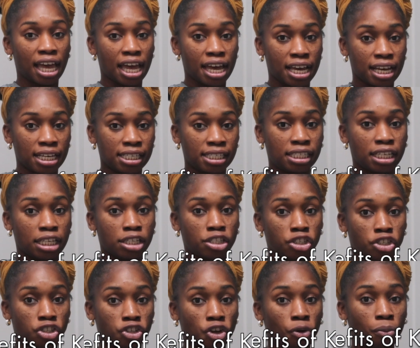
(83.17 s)
acid
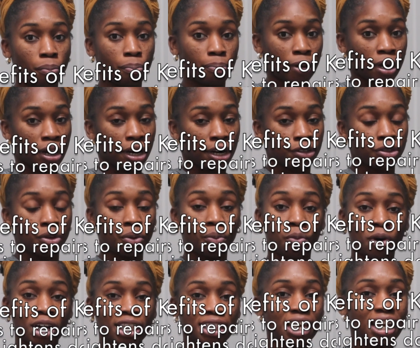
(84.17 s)
soap bar. The
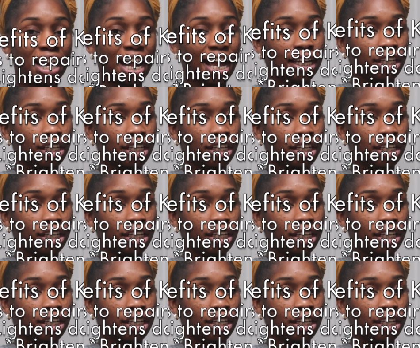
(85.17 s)
one that I